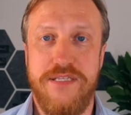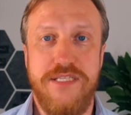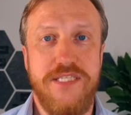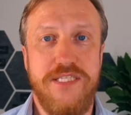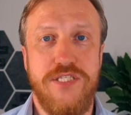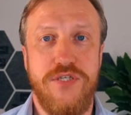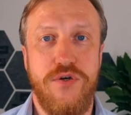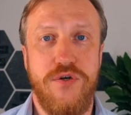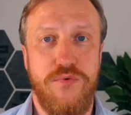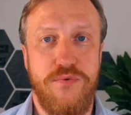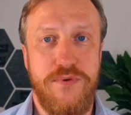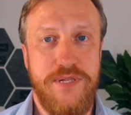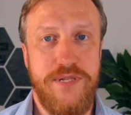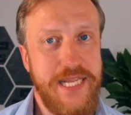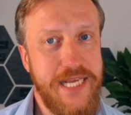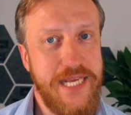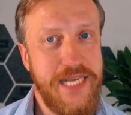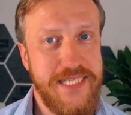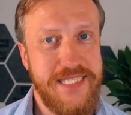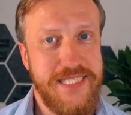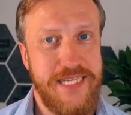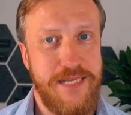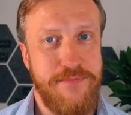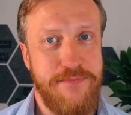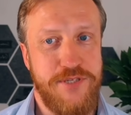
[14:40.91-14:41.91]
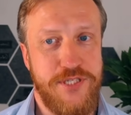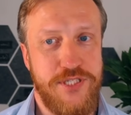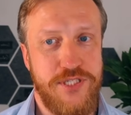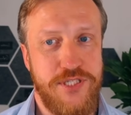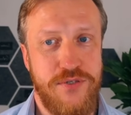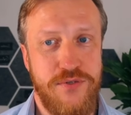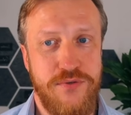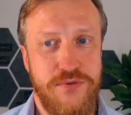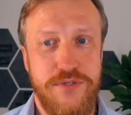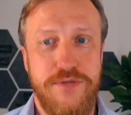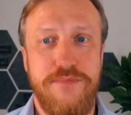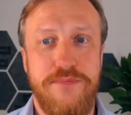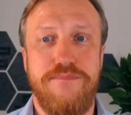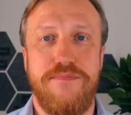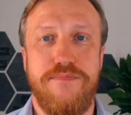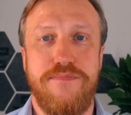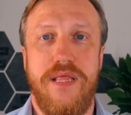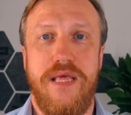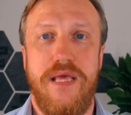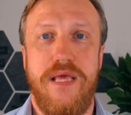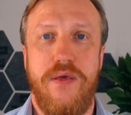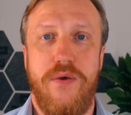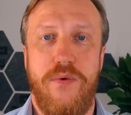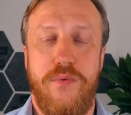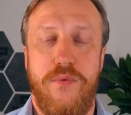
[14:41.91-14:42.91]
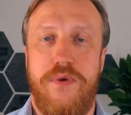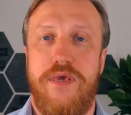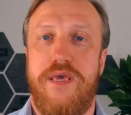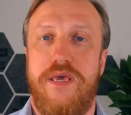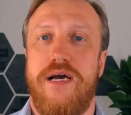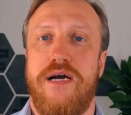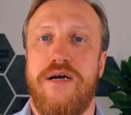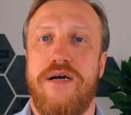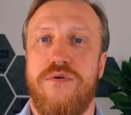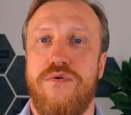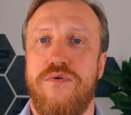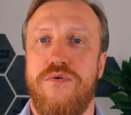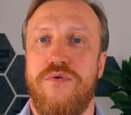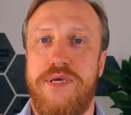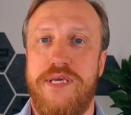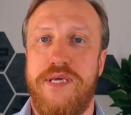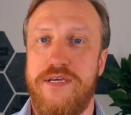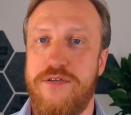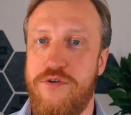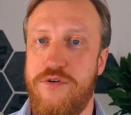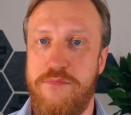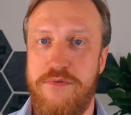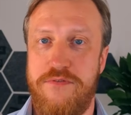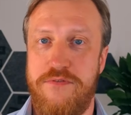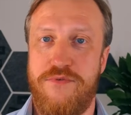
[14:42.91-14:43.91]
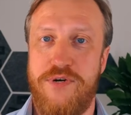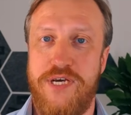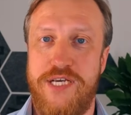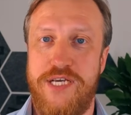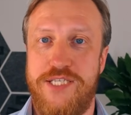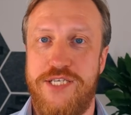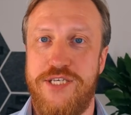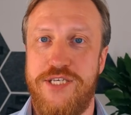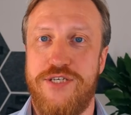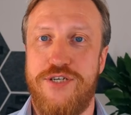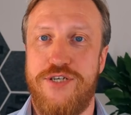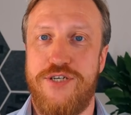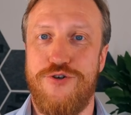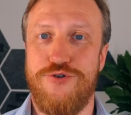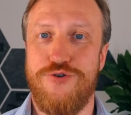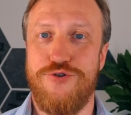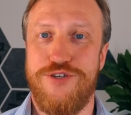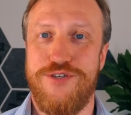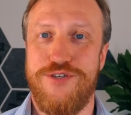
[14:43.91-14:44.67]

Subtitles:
So next episode, we are going to be writing code.